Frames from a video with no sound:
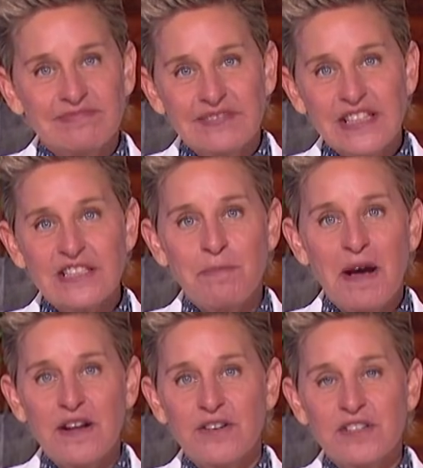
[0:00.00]
Less
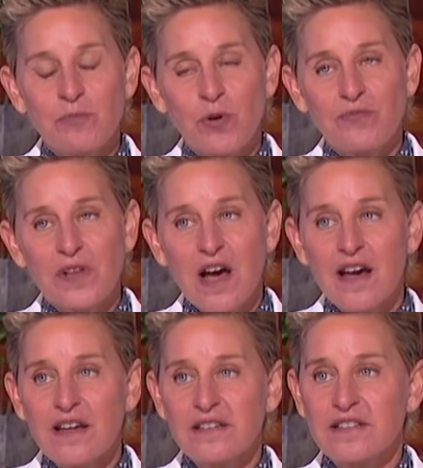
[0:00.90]
spiders, more
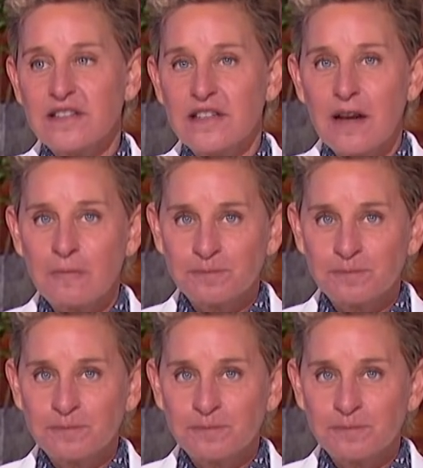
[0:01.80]
flies.